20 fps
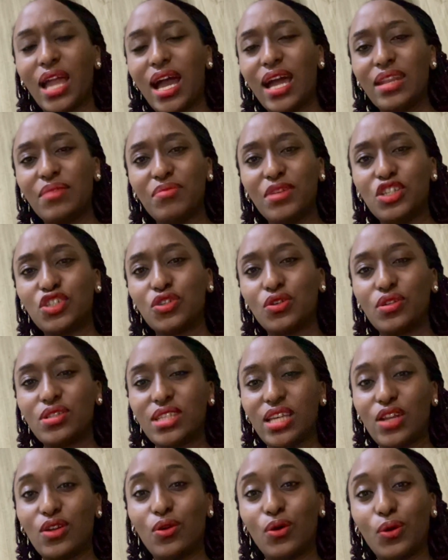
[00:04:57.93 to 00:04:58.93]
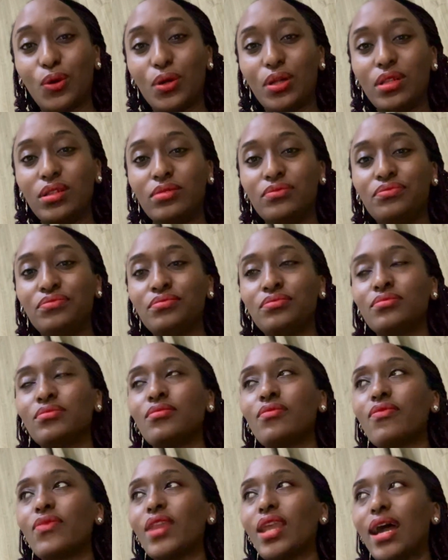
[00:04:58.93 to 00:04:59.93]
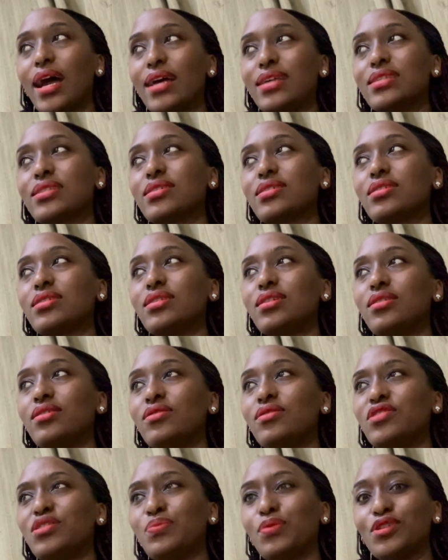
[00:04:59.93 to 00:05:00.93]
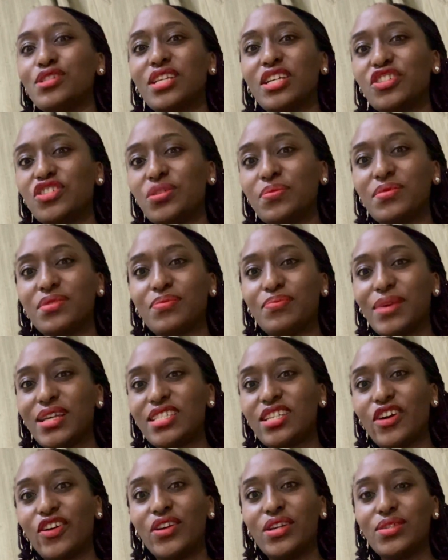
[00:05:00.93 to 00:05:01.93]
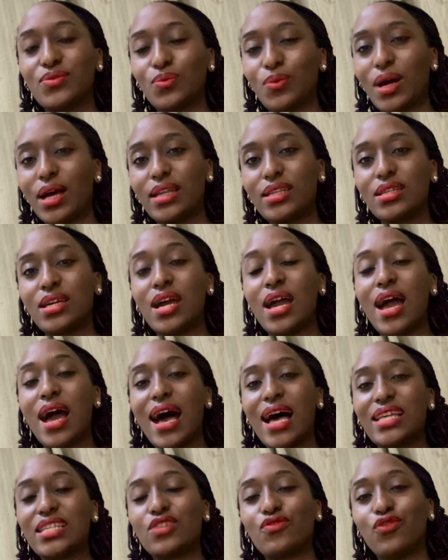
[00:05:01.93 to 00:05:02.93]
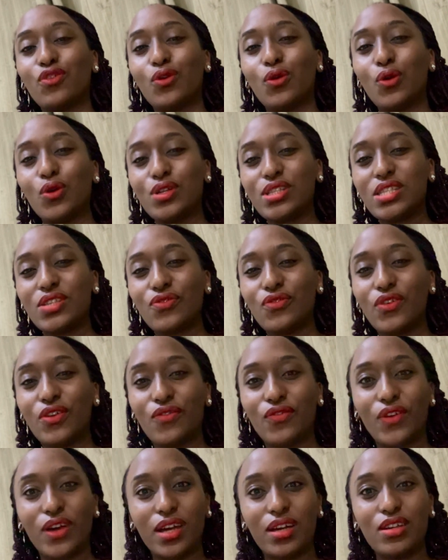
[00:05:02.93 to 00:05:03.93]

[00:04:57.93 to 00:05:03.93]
admissions and all? Ask sponsorships, bursaries, what? Ask for God's favor